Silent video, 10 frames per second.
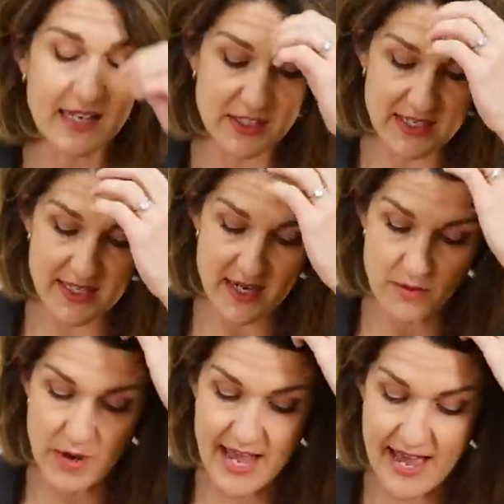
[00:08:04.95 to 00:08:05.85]
actually that I
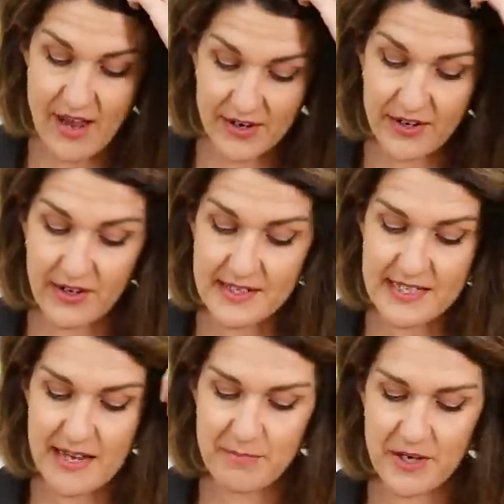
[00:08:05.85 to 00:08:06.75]
wear on
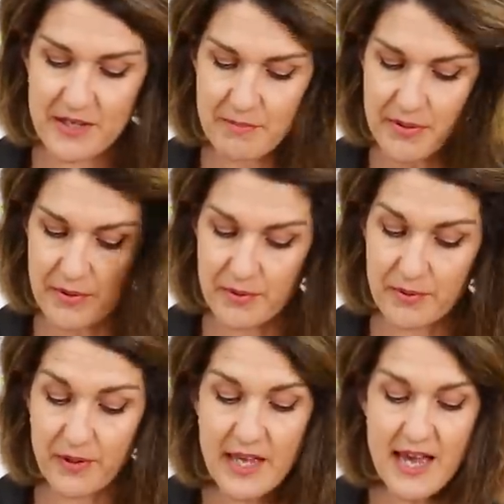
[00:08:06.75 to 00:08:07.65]
holiday by the
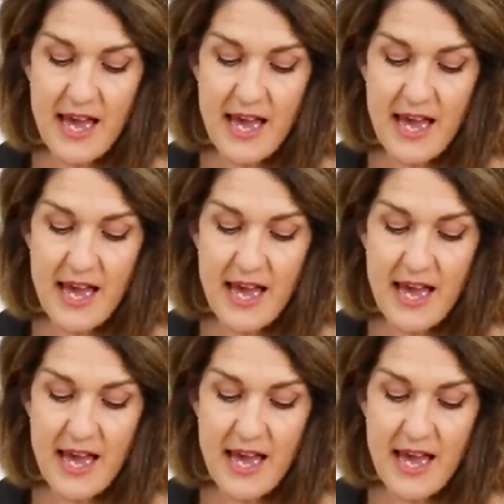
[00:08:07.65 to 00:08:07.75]
pool.